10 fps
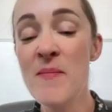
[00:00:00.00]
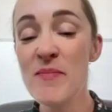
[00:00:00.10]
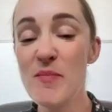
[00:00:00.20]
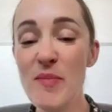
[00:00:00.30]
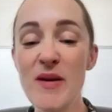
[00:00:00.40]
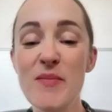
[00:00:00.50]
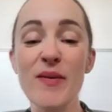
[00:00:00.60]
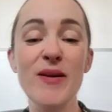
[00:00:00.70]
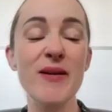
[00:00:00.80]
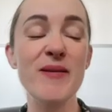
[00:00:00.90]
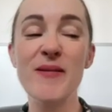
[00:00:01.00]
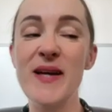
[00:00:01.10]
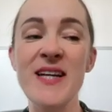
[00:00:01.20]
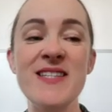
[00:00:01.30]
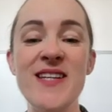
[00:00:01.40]
People,
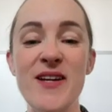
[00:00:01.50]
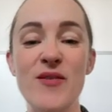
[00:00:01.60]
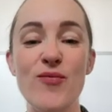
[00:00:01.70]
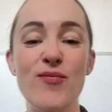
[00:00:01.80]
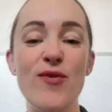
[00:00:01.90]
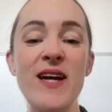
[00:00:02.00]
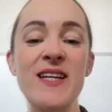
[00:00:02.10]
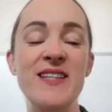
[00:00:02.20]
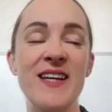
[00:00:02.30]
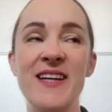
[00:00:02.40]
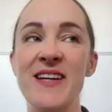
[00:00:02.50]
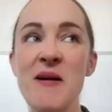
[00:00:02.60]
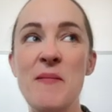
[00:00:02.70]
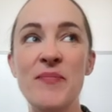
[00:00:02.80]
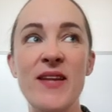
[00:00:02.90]
instead of writing
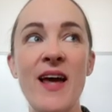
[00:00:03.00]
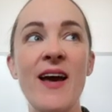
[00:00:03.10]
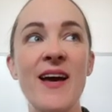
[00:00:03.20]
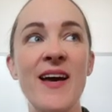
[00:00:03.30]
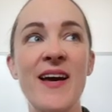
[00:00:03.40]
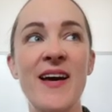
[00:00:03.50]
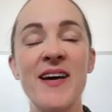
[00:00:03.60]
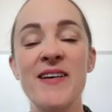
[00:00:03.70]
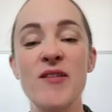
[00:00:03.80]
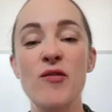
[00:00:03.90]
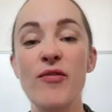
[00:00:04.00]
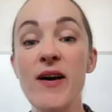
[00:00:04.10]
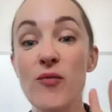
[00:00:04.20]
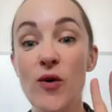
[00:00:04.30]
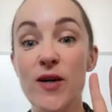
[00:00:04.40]
5
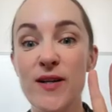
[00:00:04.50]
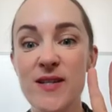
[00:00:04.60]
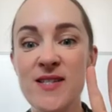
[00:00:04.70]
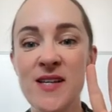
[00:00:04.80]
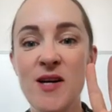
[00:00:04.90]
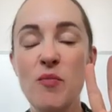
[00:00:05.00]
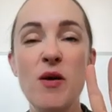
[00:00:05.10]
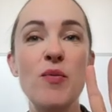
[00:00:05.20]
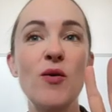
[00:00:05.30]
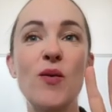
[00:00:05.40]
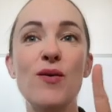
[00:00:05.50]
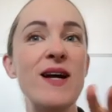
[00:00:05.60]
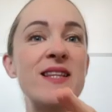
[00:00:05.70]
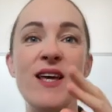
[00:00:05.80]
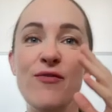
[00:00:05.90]
words, people will write,
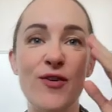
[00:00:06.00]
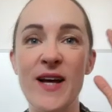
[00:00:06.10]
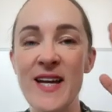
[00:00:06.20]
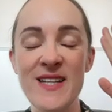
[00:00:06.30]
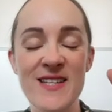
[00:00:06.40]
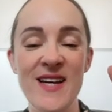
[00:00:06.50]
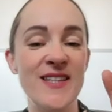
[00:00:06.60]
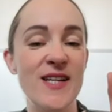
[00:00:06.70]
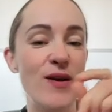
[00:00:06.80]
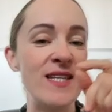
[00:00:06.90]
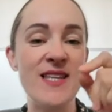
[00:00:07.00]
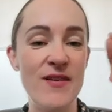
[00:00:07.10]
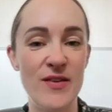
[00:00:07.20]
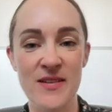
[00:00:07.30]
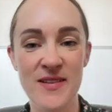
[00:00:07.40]
they forget, and they write
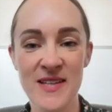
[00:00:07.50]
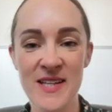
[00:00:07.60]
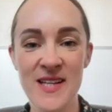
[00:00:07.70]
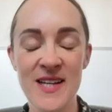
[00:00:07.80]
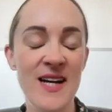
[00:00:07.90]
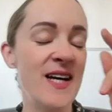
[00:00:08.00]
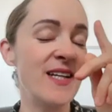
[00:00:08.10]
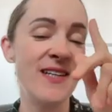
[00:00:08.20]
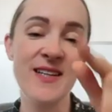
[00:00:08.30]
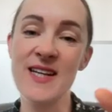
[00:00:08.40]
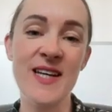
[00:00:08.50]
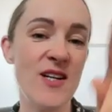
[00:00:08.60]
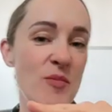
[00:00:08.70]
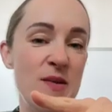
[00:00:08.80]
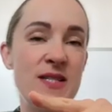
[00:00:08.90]
7. And it cannot
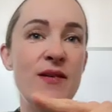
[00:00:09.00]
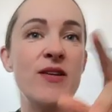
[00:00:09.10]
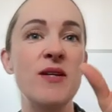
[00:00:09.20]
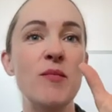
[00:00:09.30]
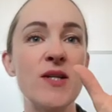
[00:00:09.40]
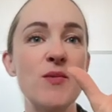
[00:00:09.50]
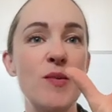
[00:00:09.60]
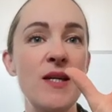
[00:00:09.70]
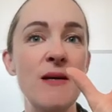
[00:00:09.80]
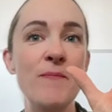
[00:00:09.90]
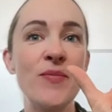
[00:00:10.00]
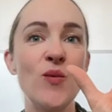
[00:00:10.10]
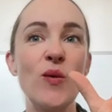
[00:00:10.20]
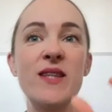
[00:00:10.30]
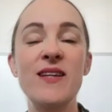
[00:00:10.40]
be 7. It must be
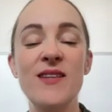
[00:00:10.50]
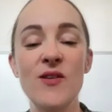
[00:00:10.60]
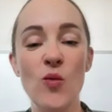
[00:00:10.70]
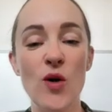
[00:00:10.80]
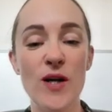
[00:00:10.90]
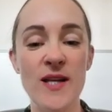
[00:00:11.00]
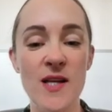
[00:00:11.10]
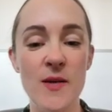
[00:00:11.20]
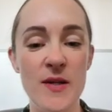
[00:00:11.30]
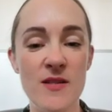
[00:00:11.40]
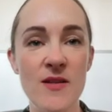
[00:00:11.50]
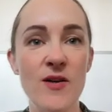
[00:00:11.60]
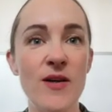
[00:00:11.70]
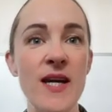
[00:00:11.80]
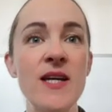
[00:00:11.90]
within the word limit,
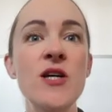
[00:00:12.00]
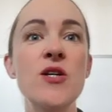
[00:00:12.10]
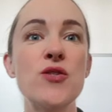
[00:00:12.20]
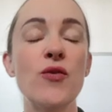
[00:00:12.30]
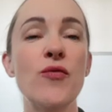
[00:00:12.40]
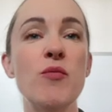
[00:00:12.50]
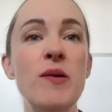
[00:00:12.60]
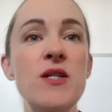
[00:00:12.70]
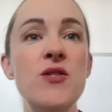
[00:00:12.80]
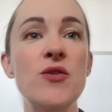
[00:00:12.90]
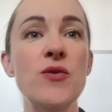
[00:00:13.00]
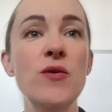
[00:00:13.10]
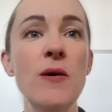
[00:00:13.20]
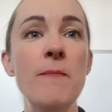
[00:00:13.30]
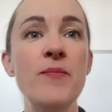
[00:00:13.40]
okay? So for B2,
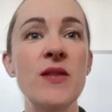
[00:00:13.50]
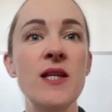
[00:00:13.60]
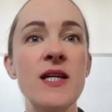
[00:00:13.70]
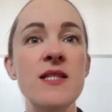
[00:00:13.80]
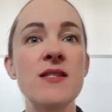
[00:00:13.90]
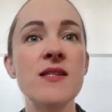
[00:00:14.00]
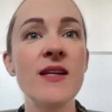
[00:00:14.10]
it's,